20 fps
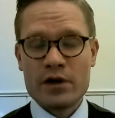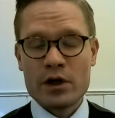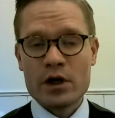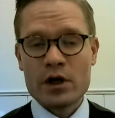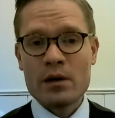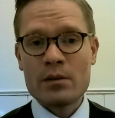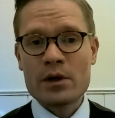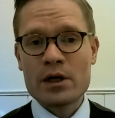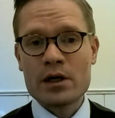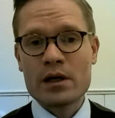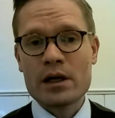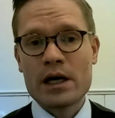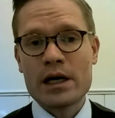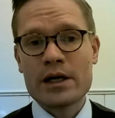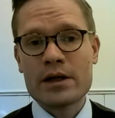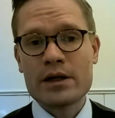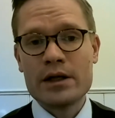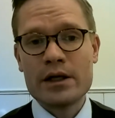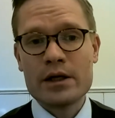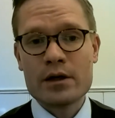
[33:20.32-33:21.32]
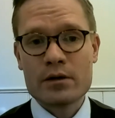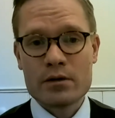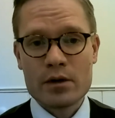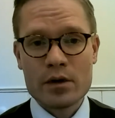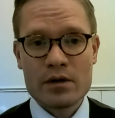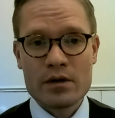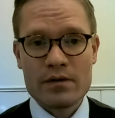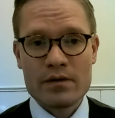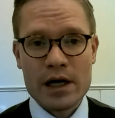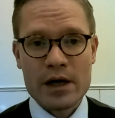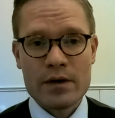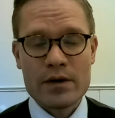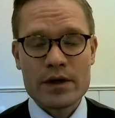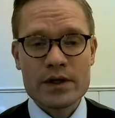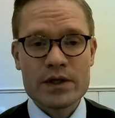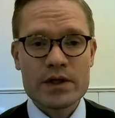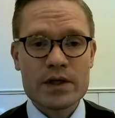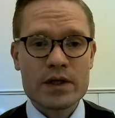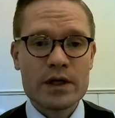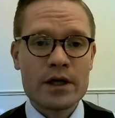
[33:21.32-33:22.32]
phenomena like the
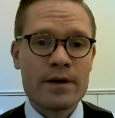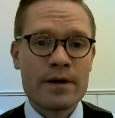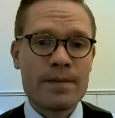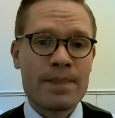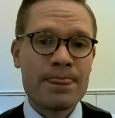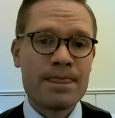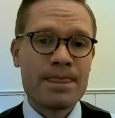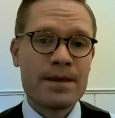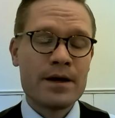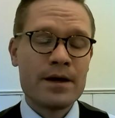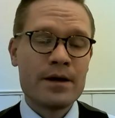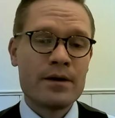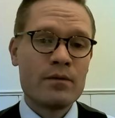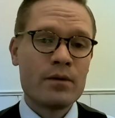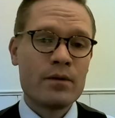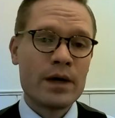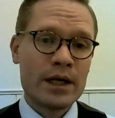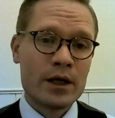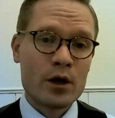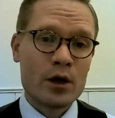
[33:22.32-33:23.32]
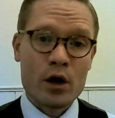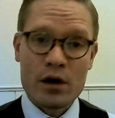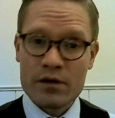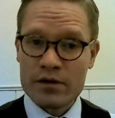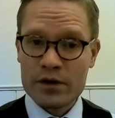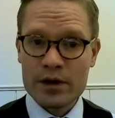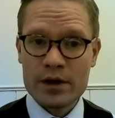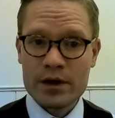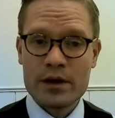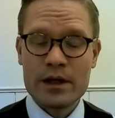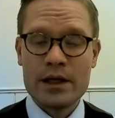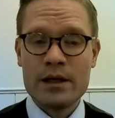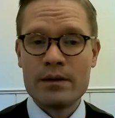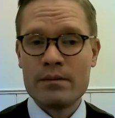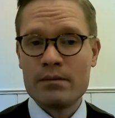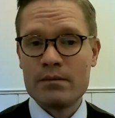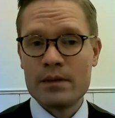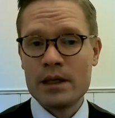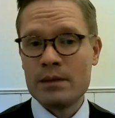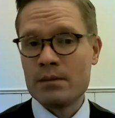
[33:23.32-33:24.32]
coronavirus, um, uh, when often
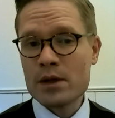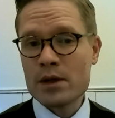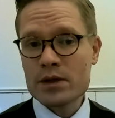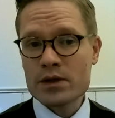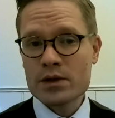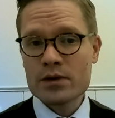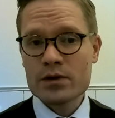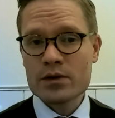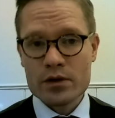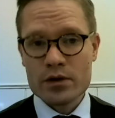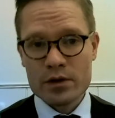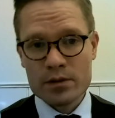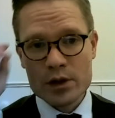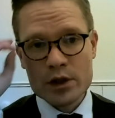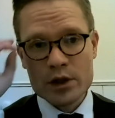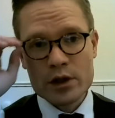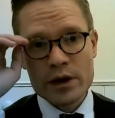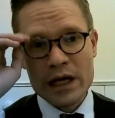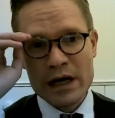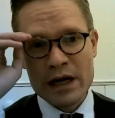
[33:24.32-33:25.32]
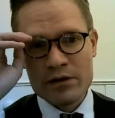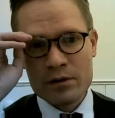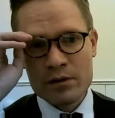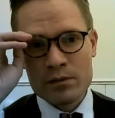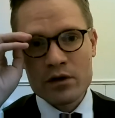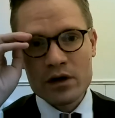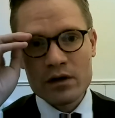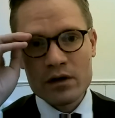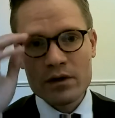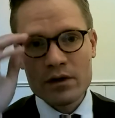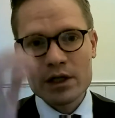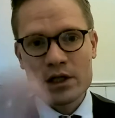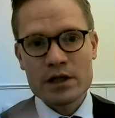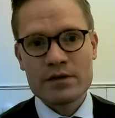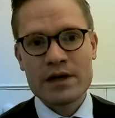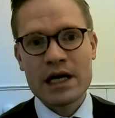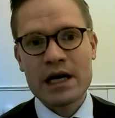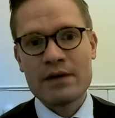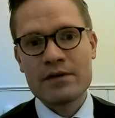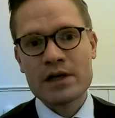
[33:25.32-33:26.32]
in, in most newsrooms you don't have the
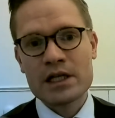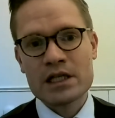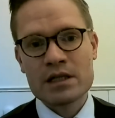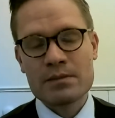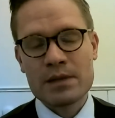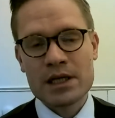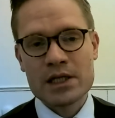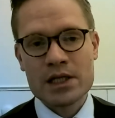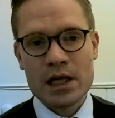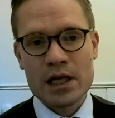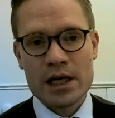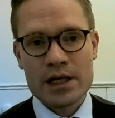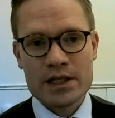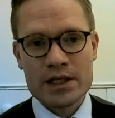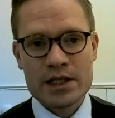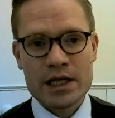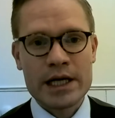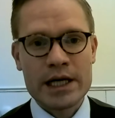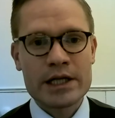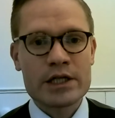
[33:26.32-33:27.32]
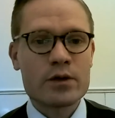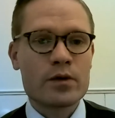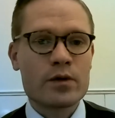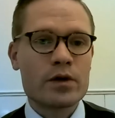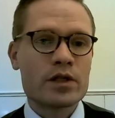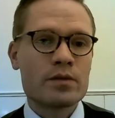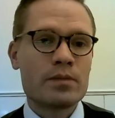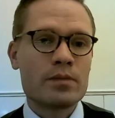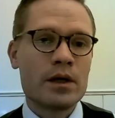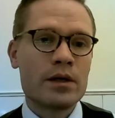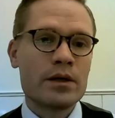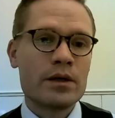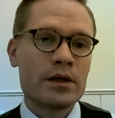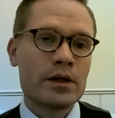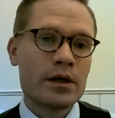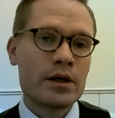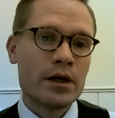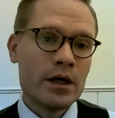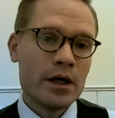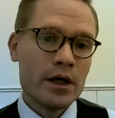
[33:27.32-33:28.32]
privilege of having a specialized science
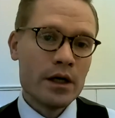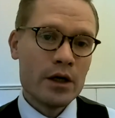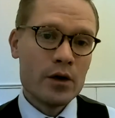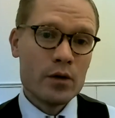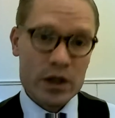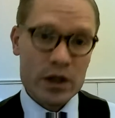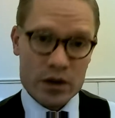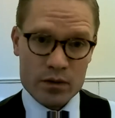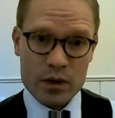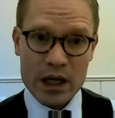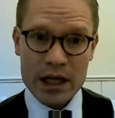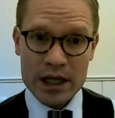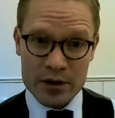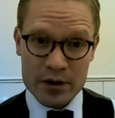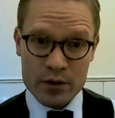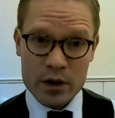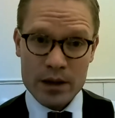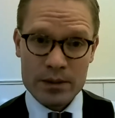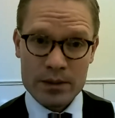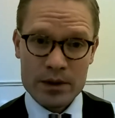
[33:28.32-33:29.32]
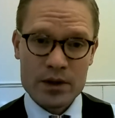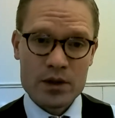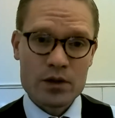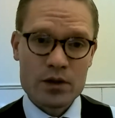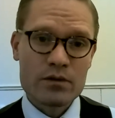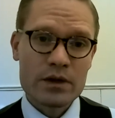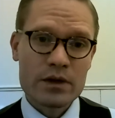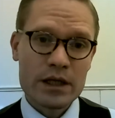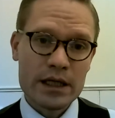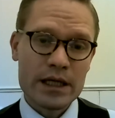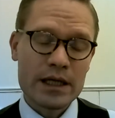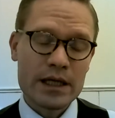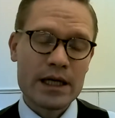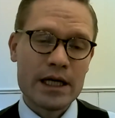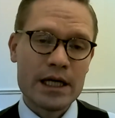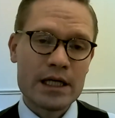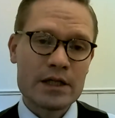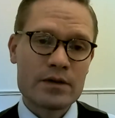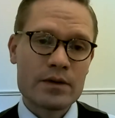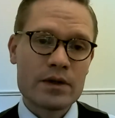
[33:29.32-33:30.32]
correspondent who is well equipped to really
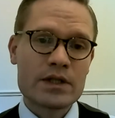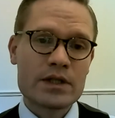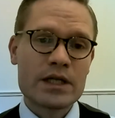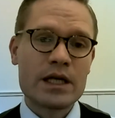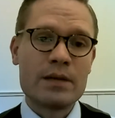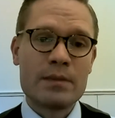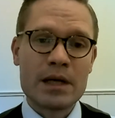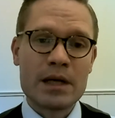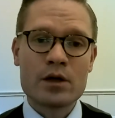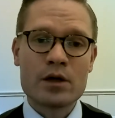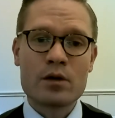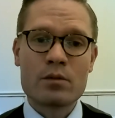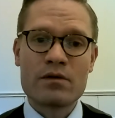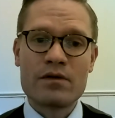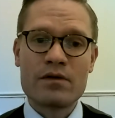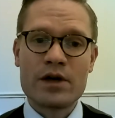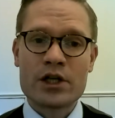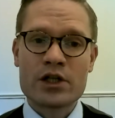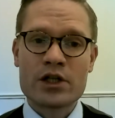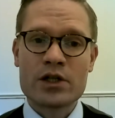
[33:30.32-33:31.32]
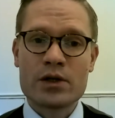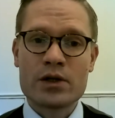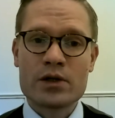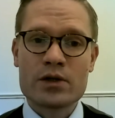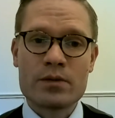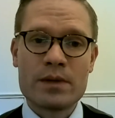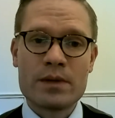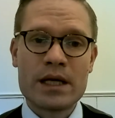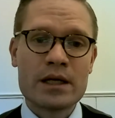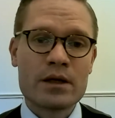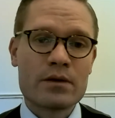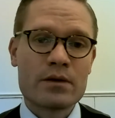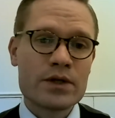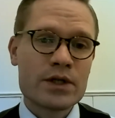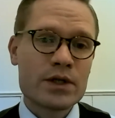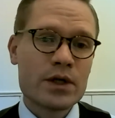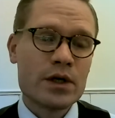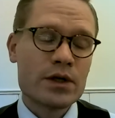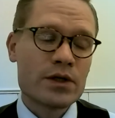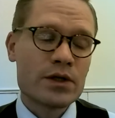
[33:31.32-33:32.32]
engage with, say, medical professionals or medical
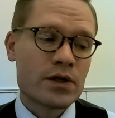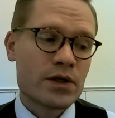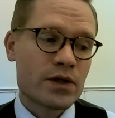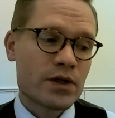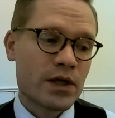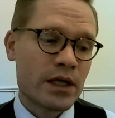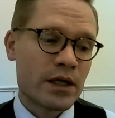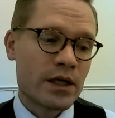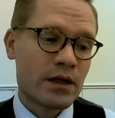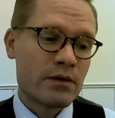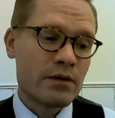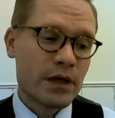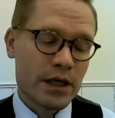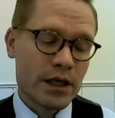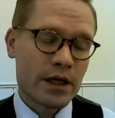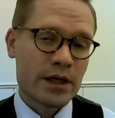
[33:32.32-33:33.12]
researchers and